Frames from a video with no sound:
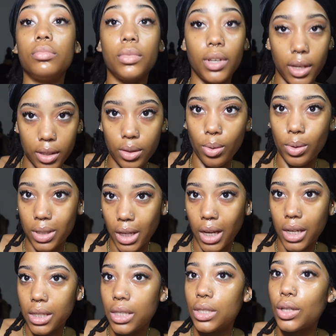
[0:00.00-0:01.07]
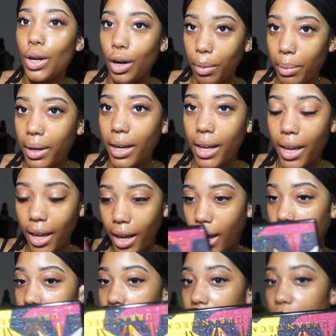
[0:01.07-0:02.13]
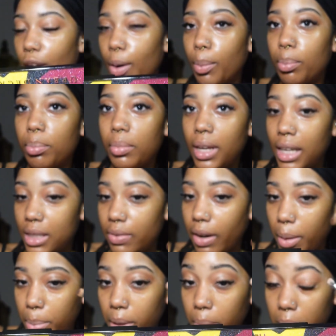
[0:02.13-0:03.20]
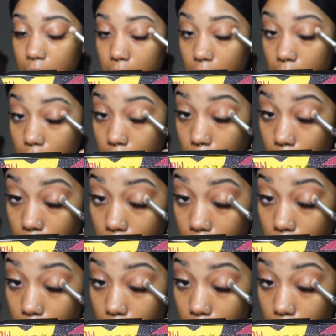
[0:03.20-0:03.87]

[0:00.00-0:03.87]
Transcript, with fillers: it's gonna stay because it's Urban Decay and they're, it's very pigmented so.